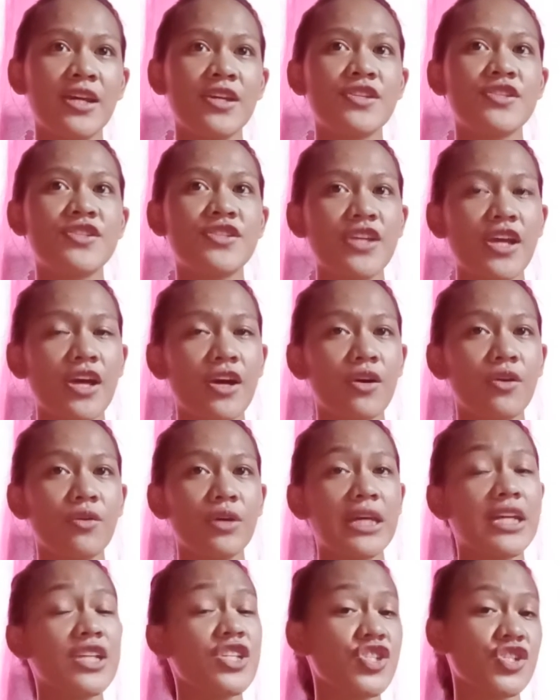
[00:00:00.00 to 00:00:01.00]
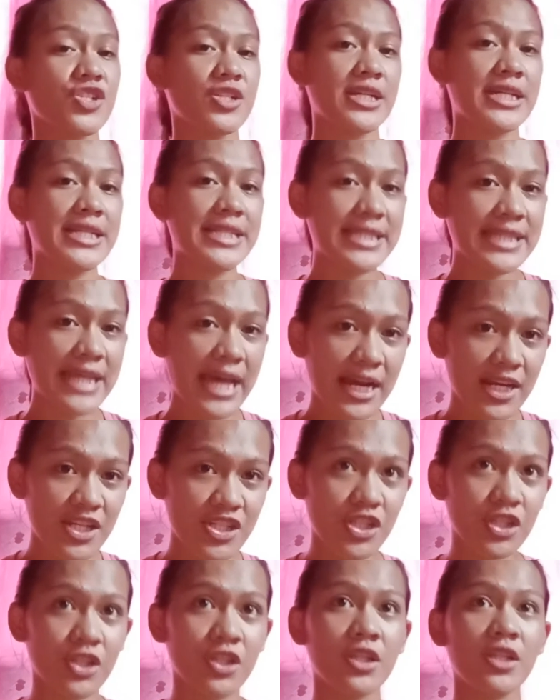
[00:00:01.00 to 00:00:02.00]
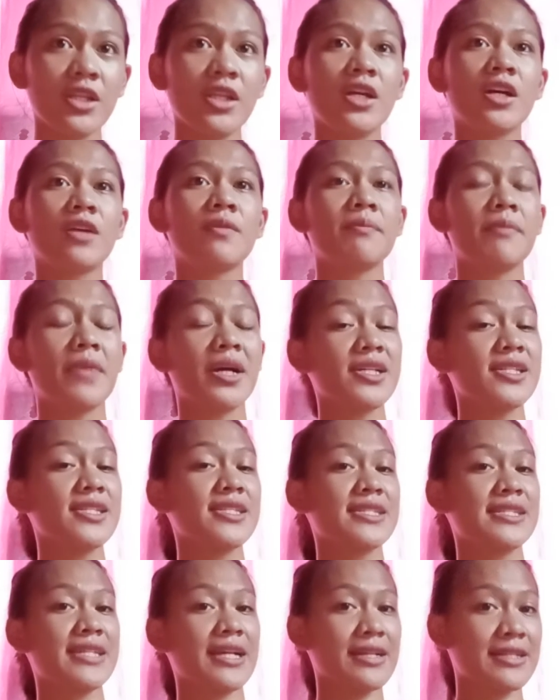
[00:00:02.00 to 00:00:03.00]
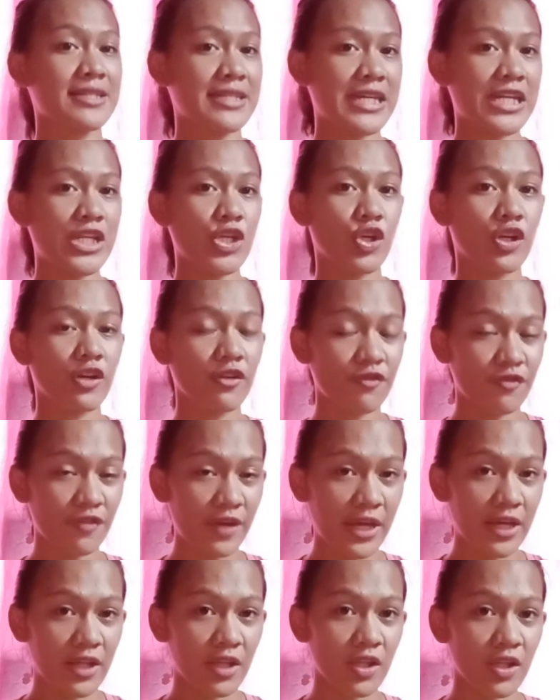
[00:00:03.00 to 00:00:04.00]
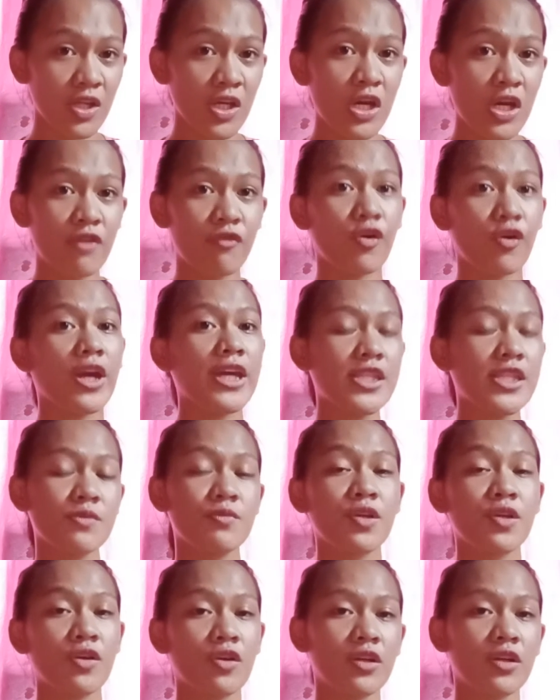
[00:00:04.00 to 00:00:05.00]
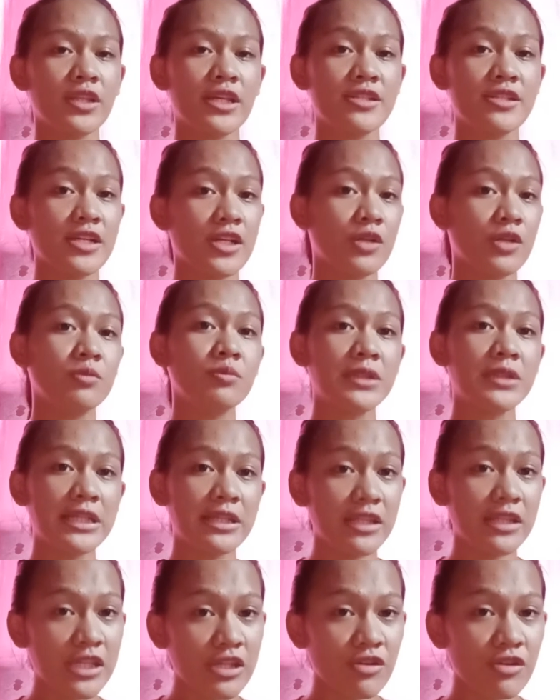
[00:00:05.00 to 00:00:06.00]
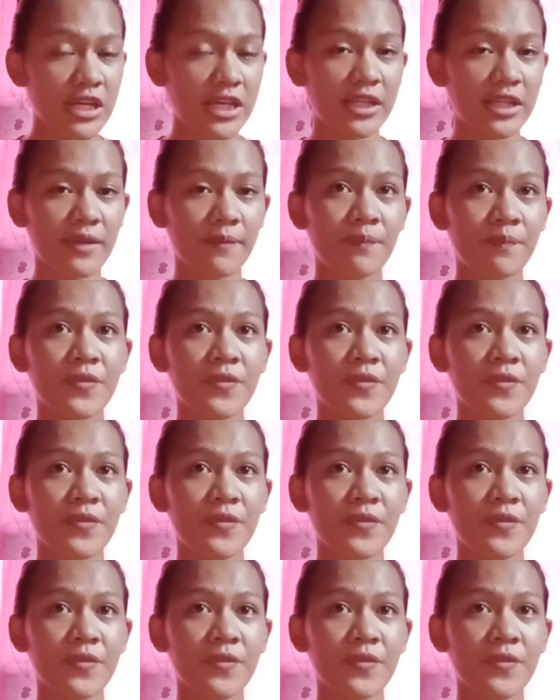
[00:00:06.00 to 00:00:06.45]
So each transaction must succeed or fail for it to be called as a complete unit.